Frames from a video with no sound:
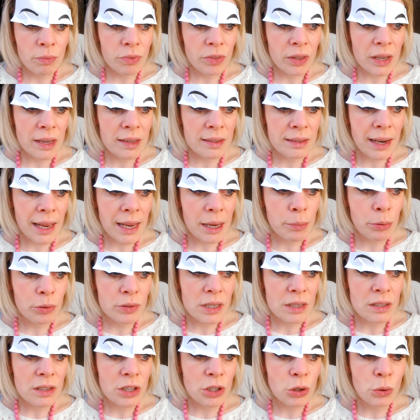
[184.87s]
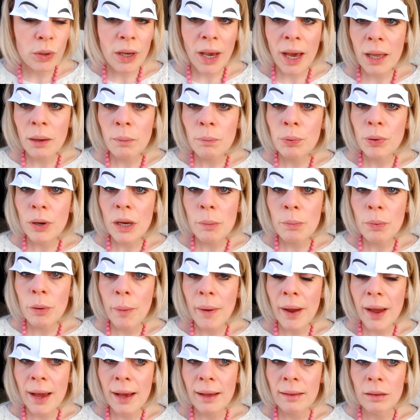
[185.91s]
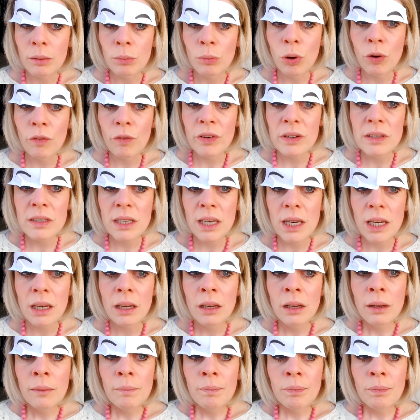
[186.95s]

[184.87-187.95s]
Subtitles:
these labels is that you can pre-prepare them. Obviously,